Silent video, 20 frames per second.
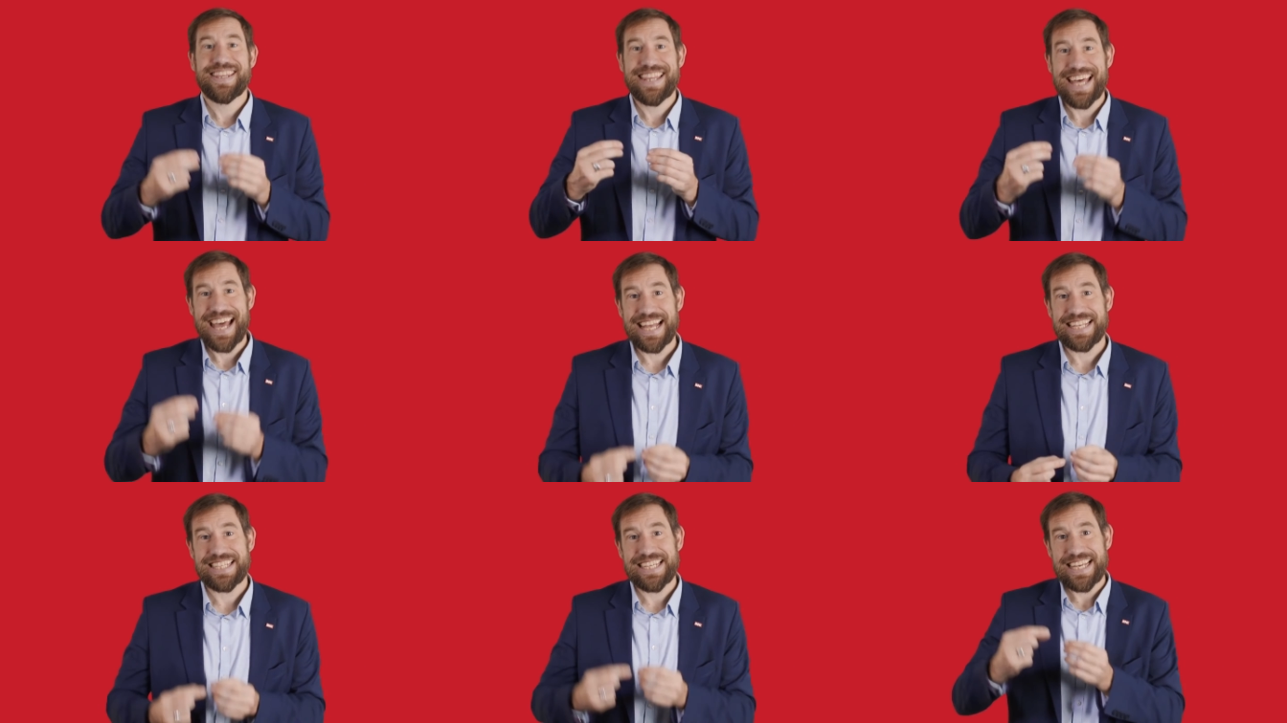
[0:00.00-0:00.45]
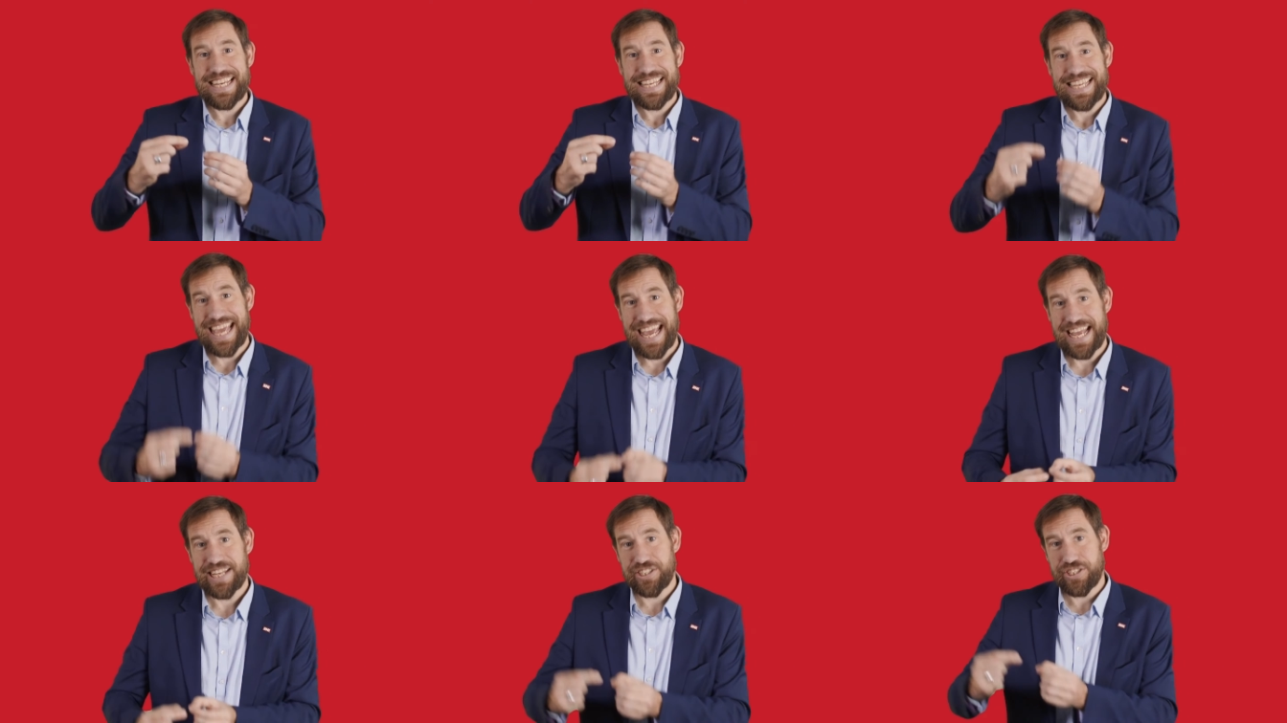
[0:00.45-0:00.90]
that
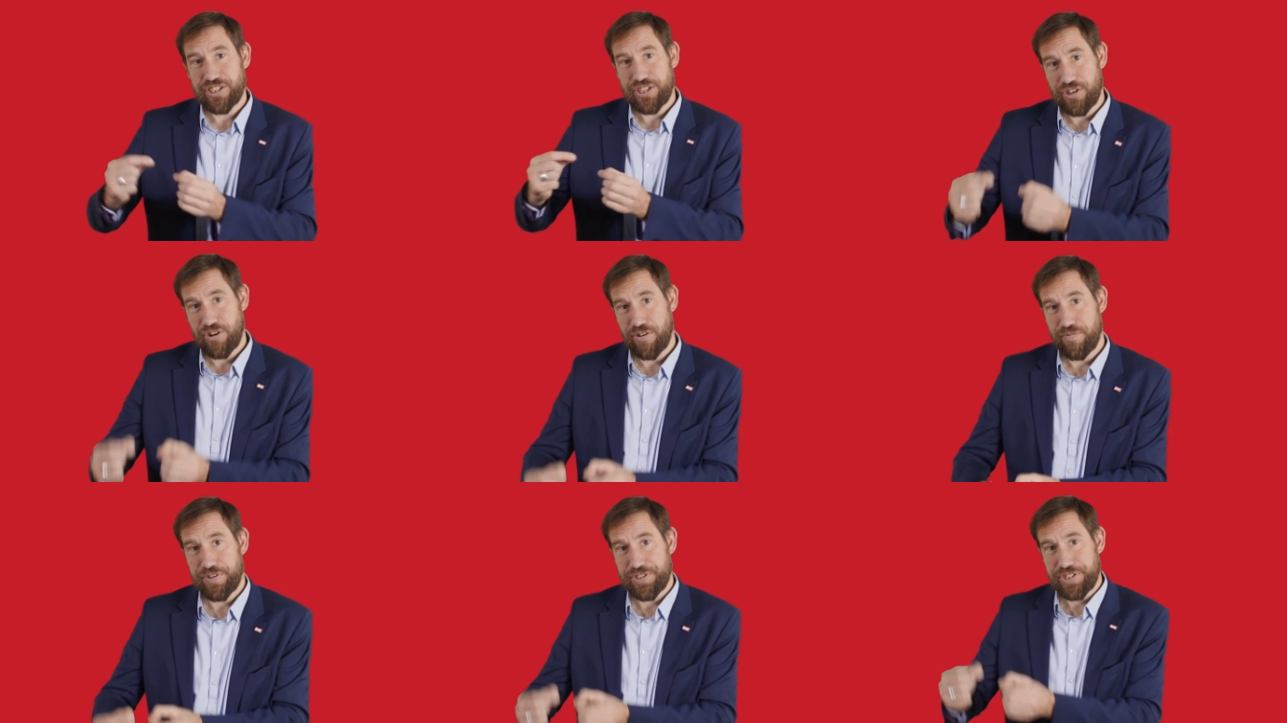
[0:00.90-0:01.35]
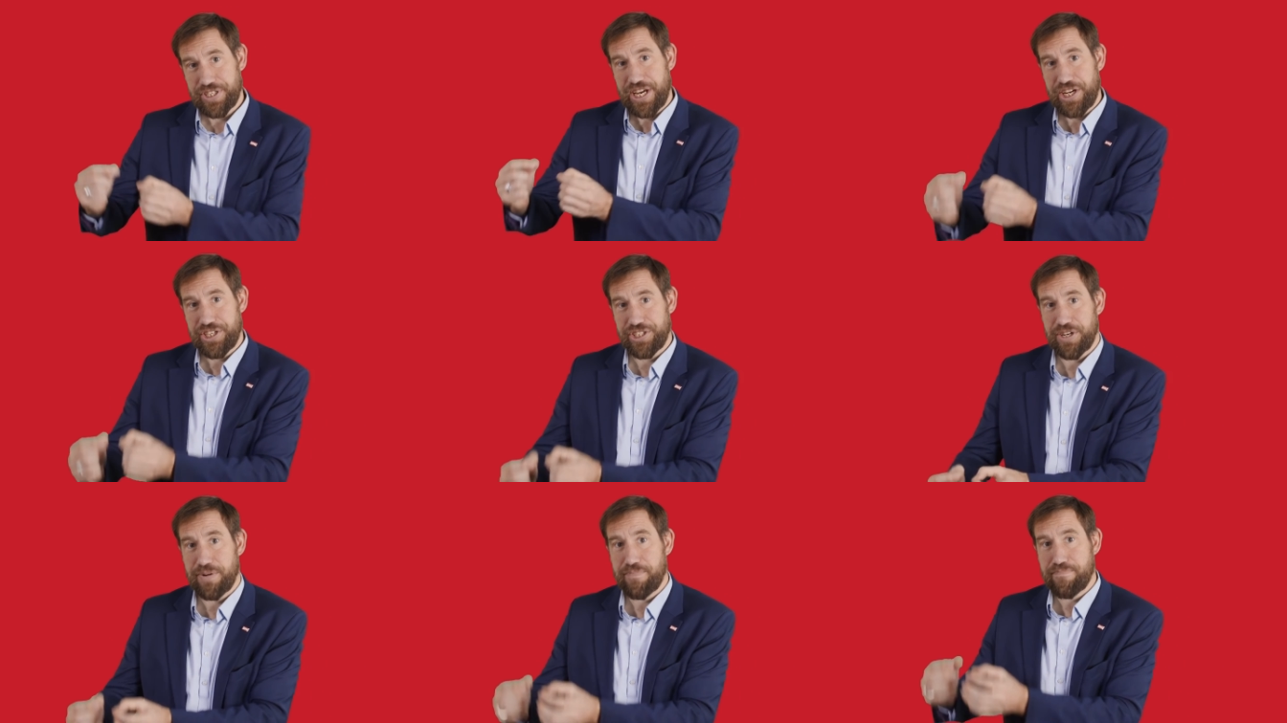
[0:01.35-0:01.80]
gets the
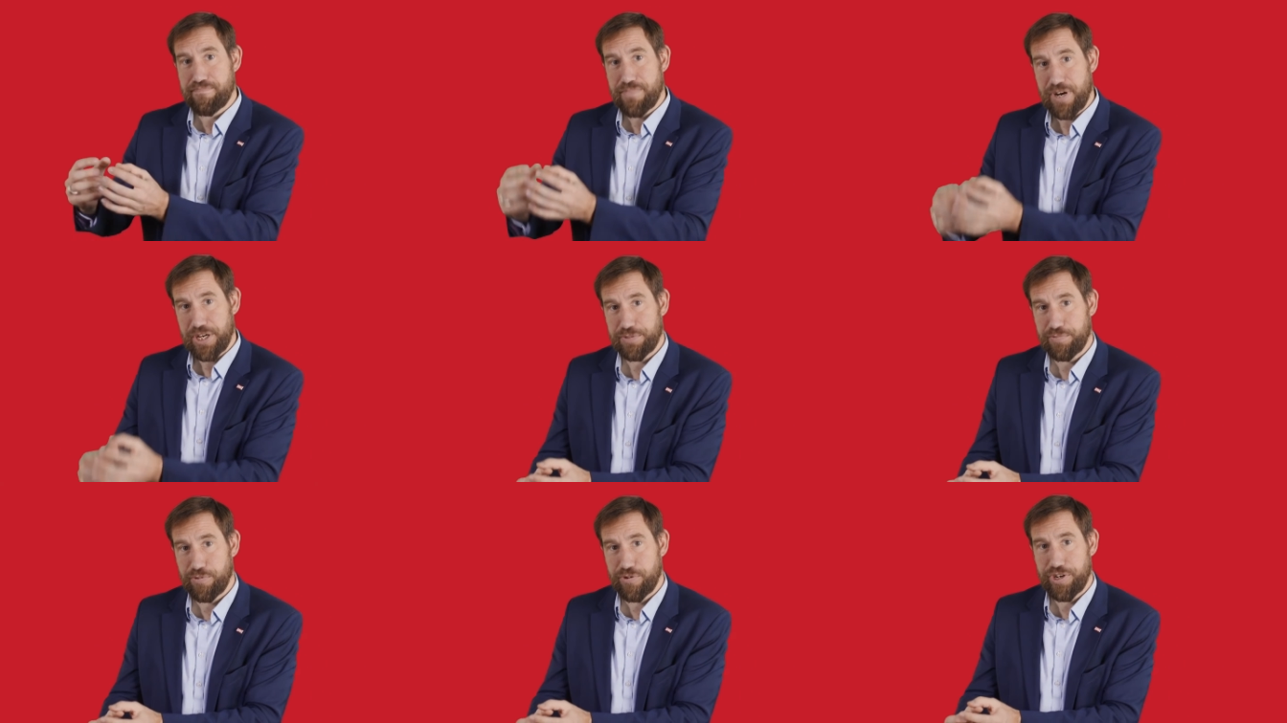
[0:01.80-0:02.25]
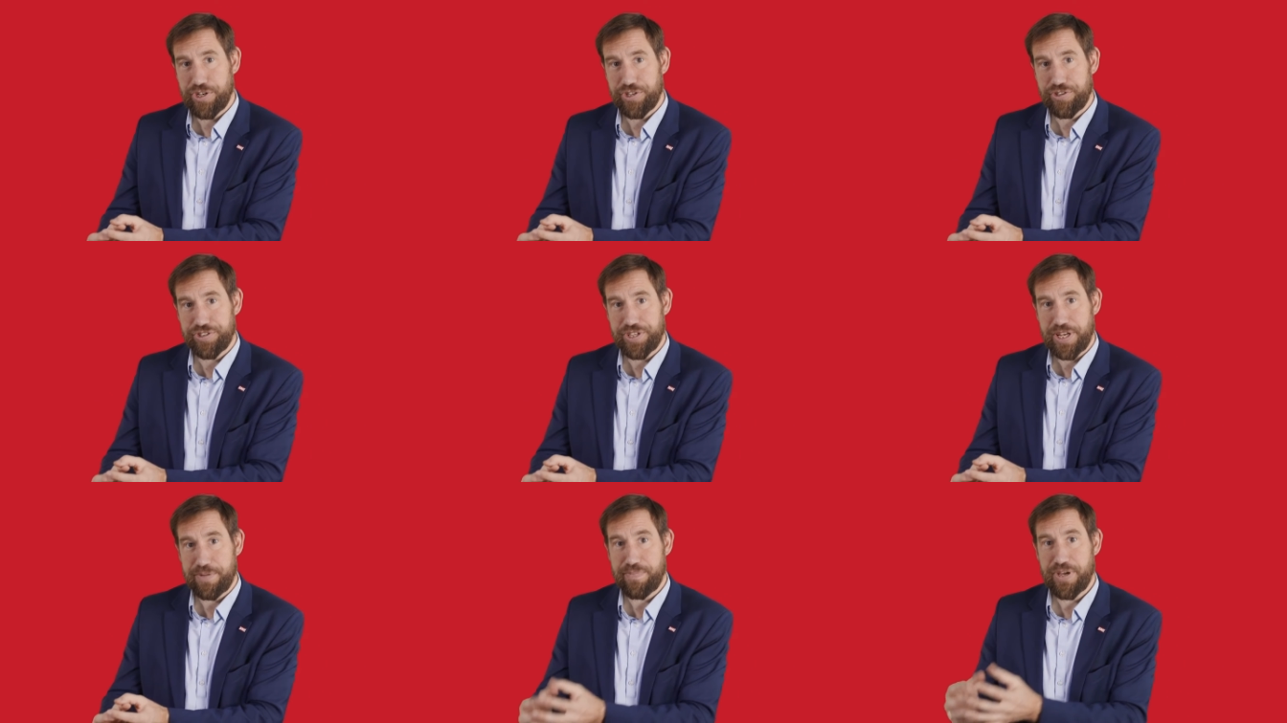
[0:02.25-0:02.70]
conversation much more
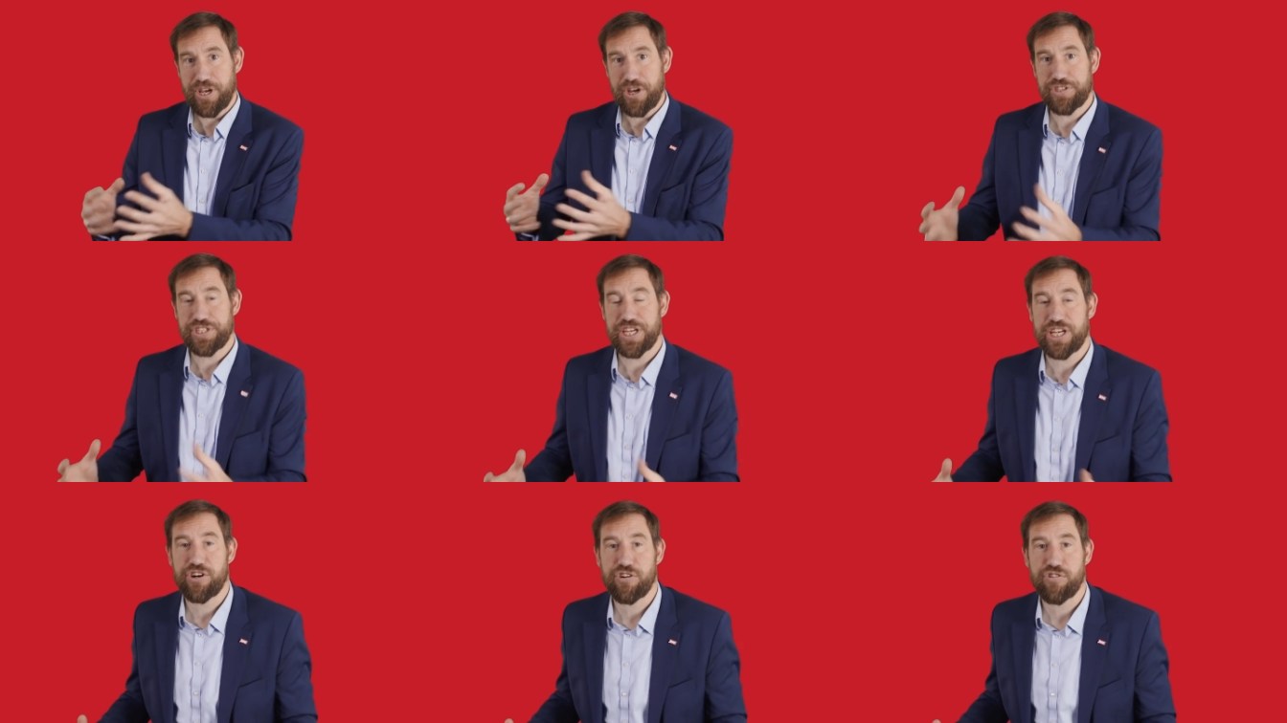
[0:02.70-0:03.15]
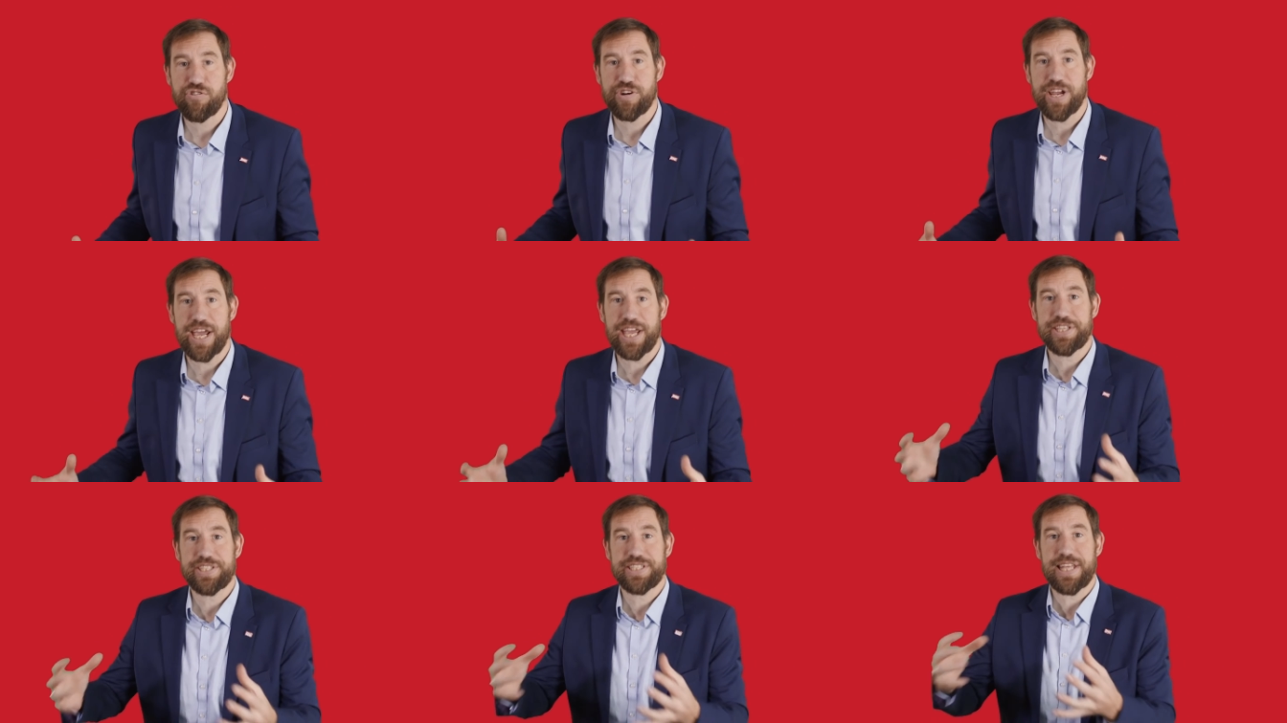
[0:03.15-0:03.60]
interesting because it
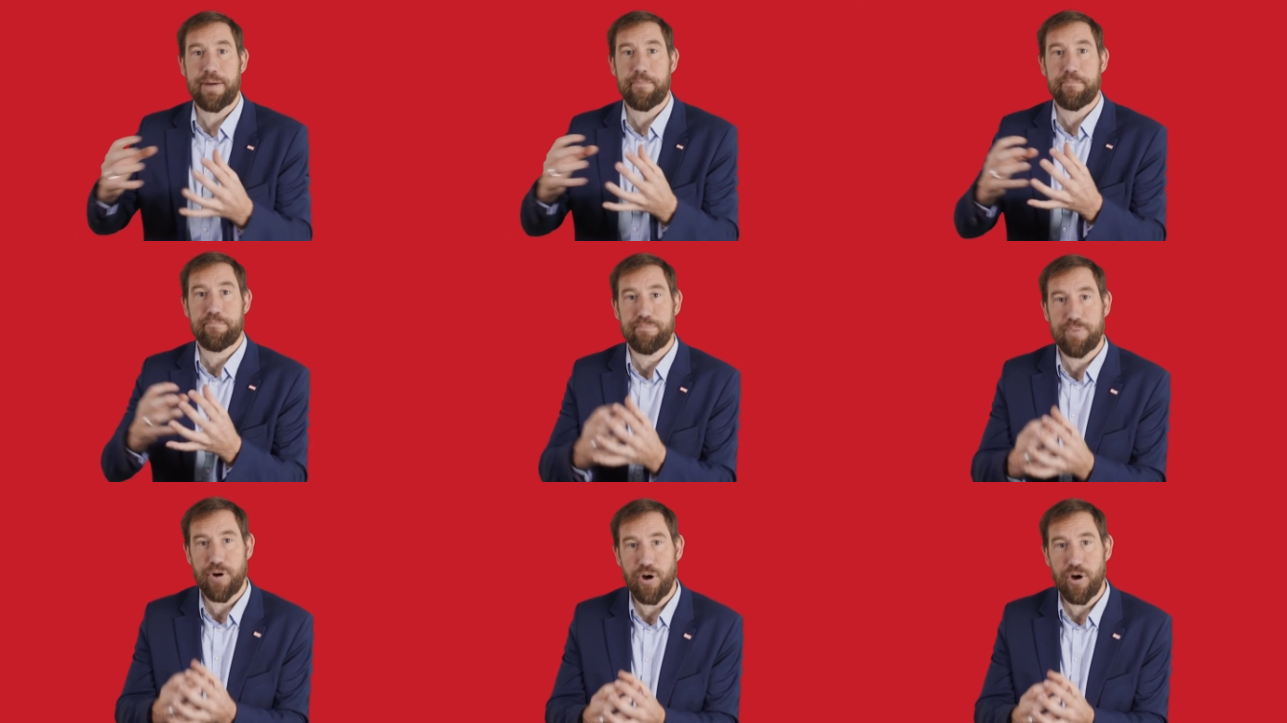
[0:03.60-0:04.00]
creates that